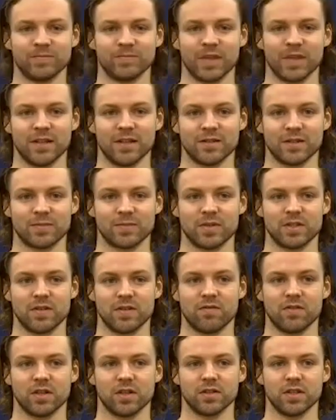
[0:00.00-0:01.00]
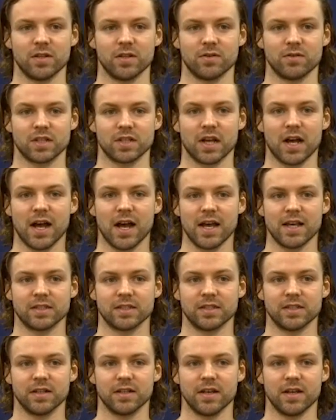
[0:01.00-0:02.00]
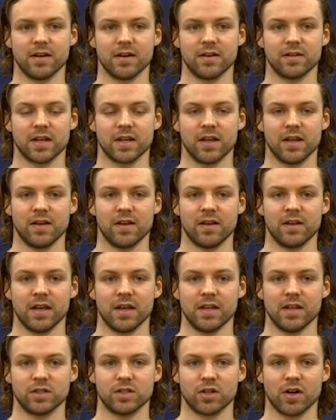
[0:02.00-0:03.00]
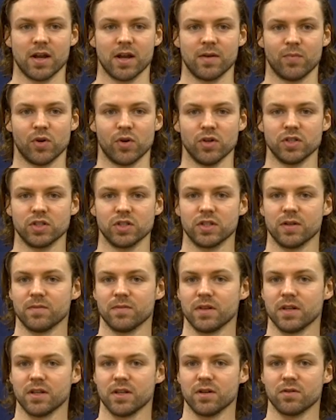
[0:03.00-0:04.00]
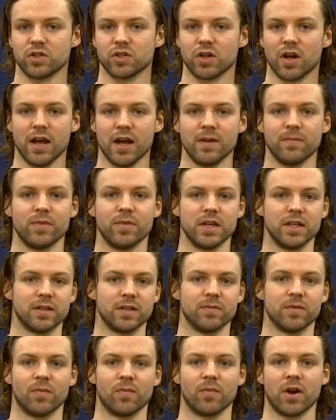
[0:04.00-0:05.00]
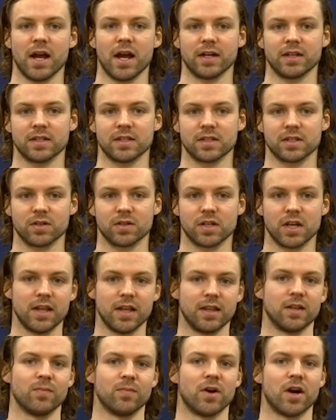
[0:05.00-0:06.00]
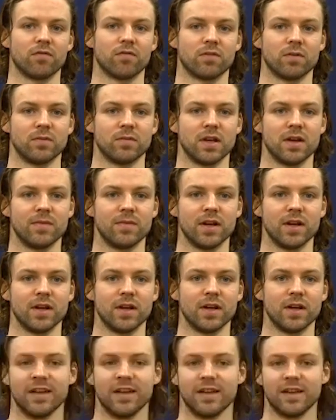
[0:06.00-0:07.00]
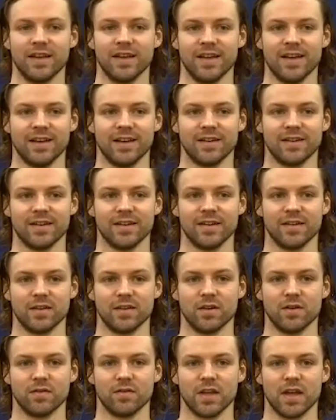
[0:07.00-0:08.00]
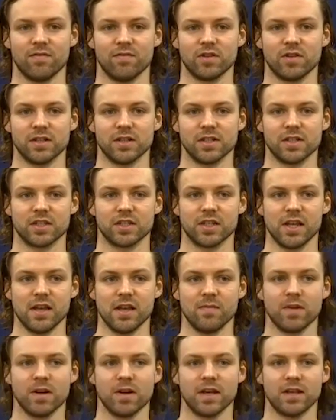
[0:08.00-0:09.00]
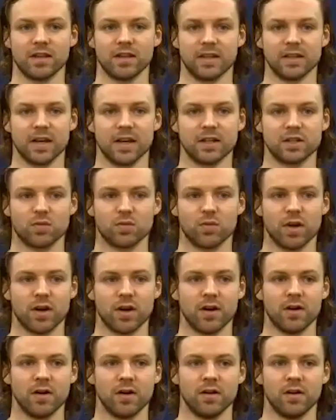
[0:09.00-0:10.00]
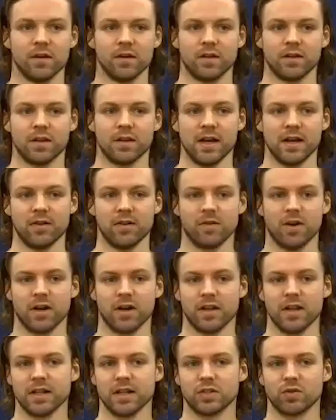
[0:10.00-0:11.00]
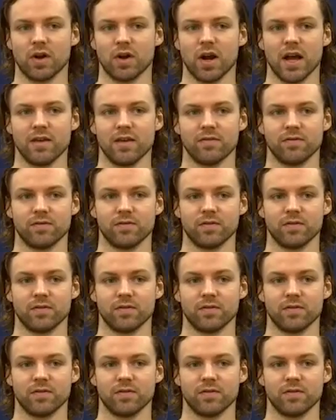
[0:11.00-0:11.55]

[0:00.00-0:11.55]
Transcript: you know, specifically those guys, and try and push them, and, you know, try and beat them in practice or take the puck from them. And you know, they've done the same. And I think that's where that a lot of that drive